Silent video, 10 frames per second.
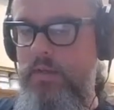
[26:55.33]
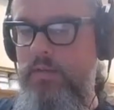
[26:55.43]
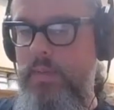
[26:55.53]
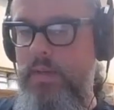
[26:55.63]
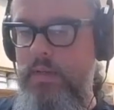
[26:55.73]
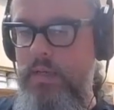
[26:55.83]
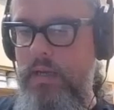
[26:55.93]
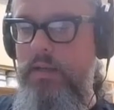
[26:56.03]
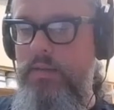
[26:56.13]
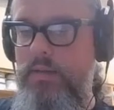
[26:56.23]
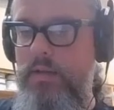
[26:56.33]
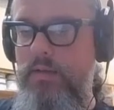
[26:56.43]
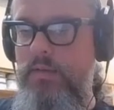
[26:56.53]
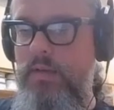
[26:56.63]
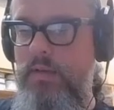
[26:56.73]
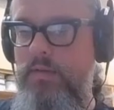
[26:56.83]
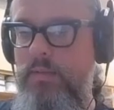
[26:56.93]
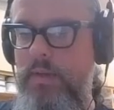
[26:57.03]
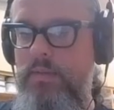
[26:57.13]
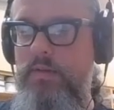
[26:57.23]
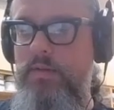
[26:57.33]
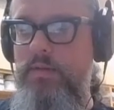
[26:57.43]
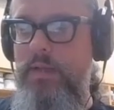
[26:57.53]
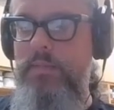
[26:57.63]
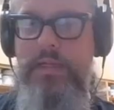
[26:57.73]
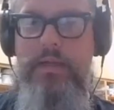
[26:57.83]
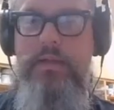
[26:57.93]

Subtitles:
is about 90,000. That's about the same length